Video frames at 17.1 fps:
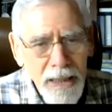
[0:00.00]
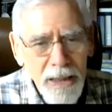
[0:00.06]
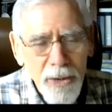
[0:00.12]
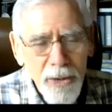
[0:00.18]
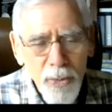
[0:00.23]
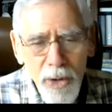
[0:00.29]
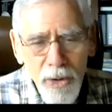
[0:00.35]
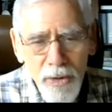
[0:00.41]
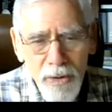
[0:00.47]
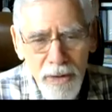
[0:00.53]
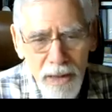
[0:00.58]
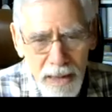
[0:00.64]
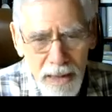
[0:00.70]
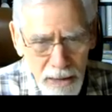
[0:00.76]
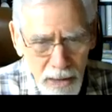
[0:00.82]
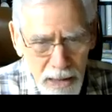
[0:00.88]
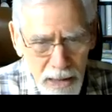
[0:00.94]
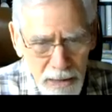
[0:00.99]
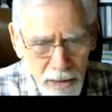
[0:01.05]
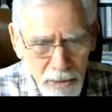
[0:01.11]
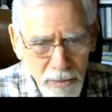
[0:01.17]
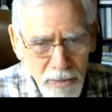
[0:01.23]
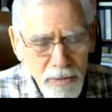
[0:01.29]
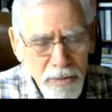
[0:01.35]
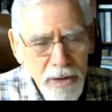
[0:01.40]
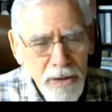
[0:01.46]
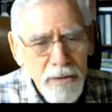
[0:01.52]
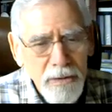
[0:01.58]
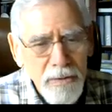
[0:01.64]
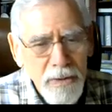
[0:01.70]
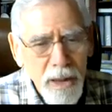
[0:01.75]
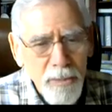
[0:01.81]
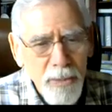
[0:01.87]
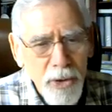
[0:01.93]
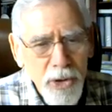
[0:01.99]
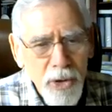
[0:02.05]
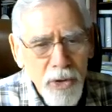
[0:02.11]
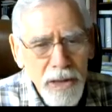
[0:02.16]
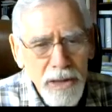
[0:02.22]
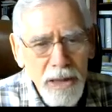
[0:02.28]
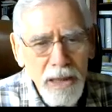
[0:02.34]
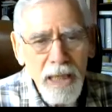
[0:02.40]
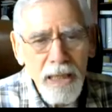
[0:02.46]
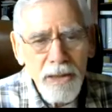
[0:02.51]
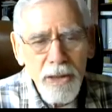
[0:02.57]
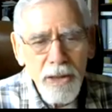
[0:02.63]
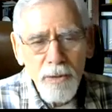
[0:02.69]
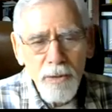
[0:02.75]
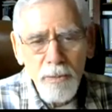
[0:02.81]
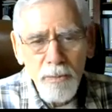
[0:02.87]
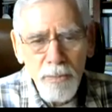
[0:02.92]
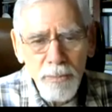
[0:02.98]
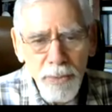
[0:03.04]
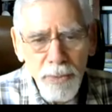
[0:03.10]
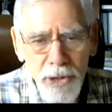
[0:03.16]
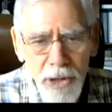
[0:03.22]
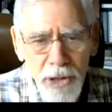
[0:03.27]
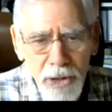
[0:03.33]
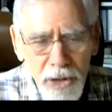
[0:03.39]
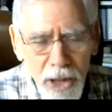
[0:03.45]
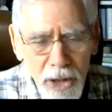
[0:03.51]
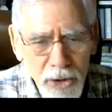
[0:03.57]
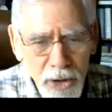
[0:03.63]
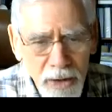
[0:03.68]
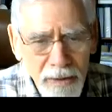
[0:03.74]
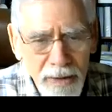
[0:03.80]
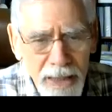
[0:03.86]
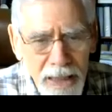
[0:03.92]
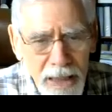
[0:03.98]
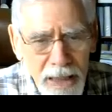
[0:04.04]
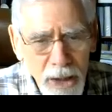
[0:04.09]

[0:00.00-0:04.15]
will, and the numbers are at the end of the presentation,